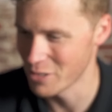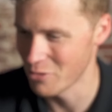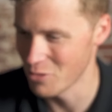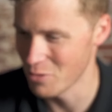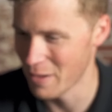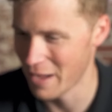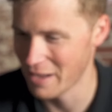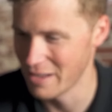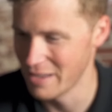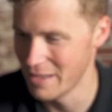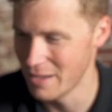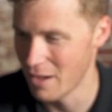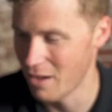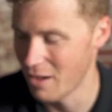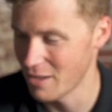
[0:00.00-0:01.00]
to go on the back of
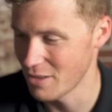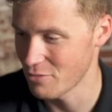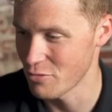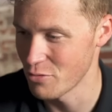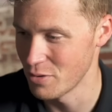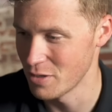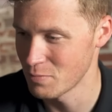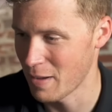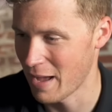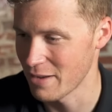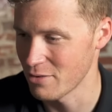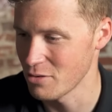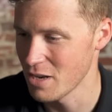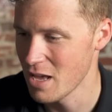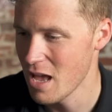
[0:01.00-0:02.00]
here, I threw this
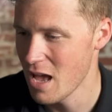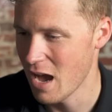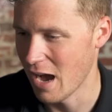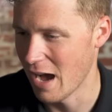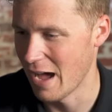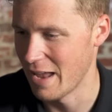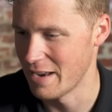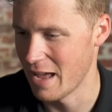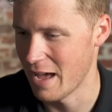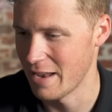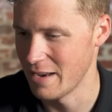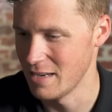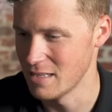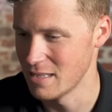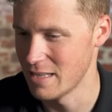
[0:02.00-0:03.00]
pad on and
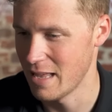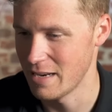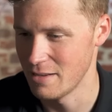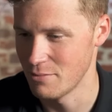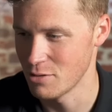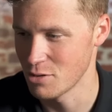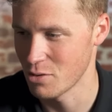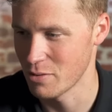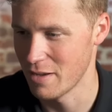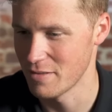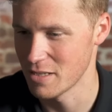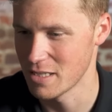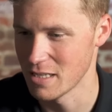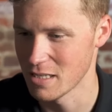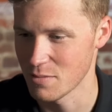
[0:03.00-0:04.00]
then it was on
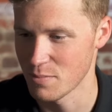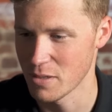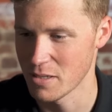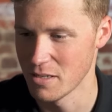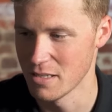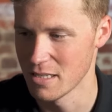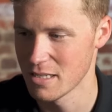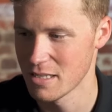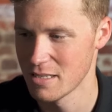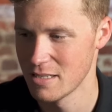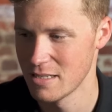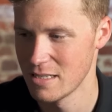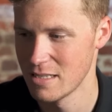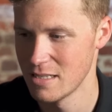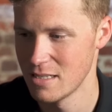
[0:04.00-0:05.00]
ever since because,
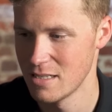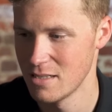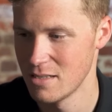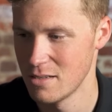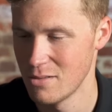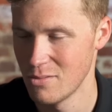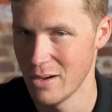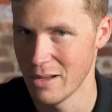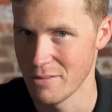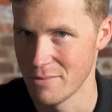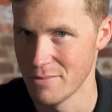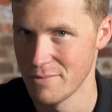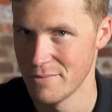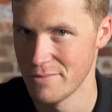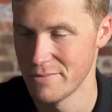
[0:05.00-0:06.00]
well,
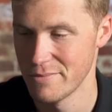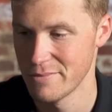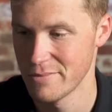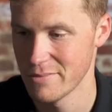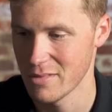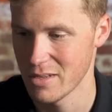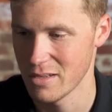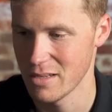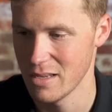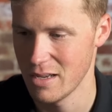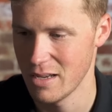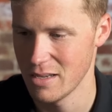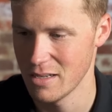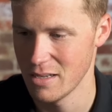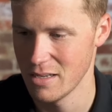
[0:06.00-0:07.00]

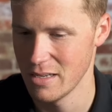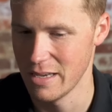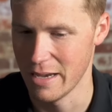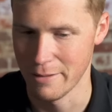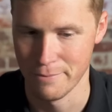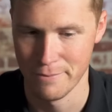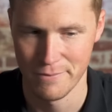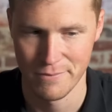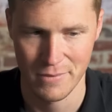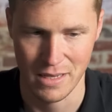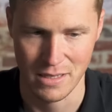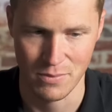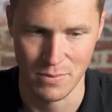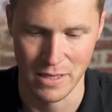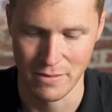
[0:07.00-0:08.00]
yeah,
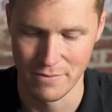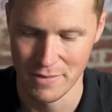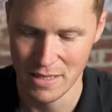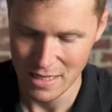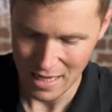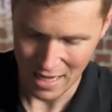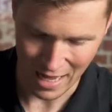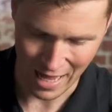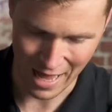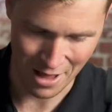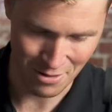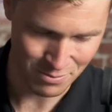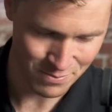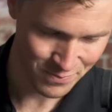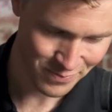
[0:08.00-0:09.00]
that's me.
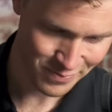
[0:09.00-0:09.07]
I